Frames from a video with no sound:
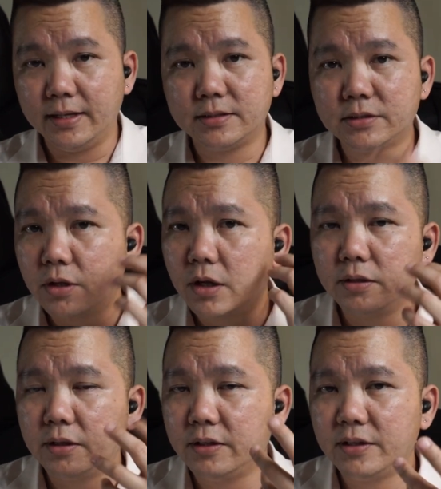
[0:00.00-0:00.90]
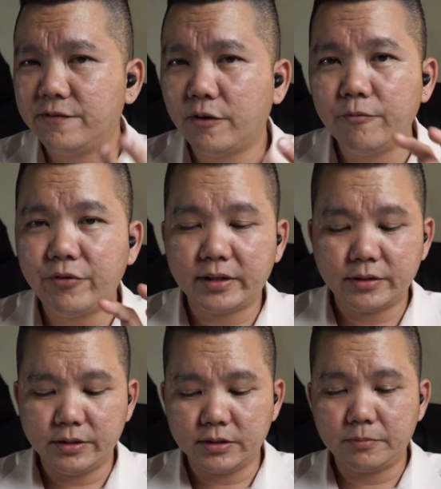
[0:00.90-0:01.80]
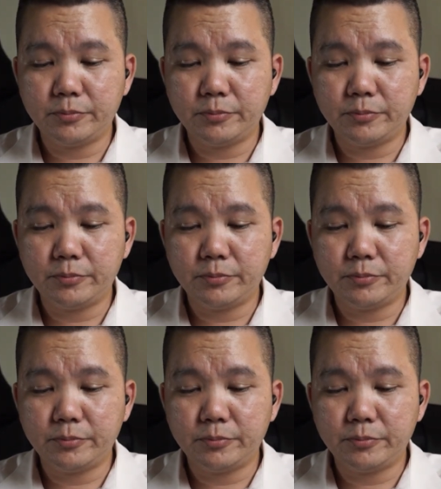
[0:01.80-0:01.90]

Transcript: It's not, the form factor is